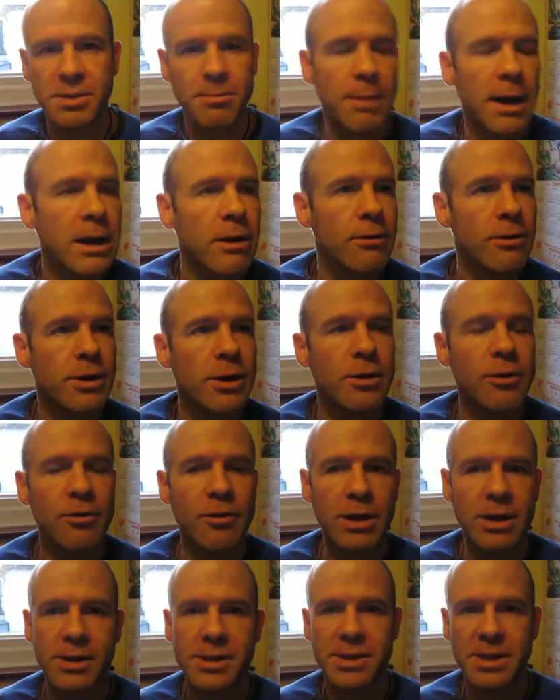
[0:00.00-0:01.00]
and
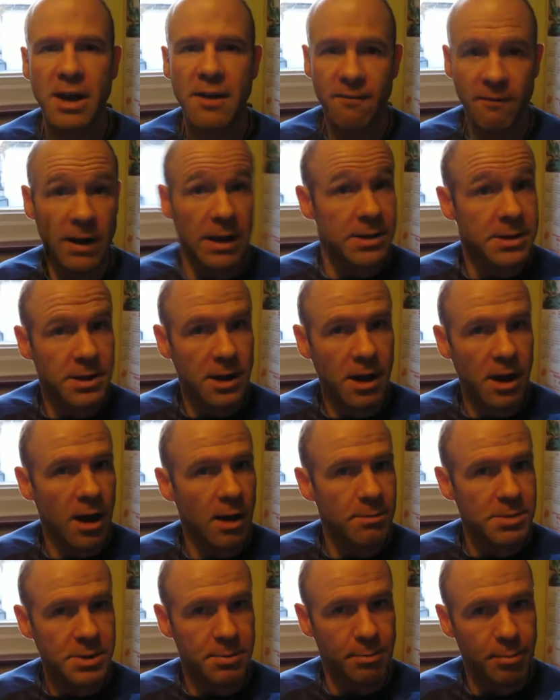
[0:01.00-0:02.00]
macronutrients are fats,
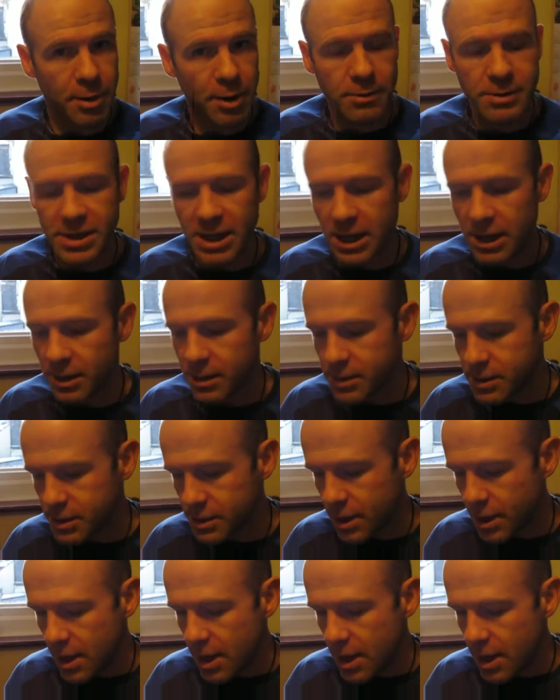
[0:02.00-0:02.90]
carbs and proteins,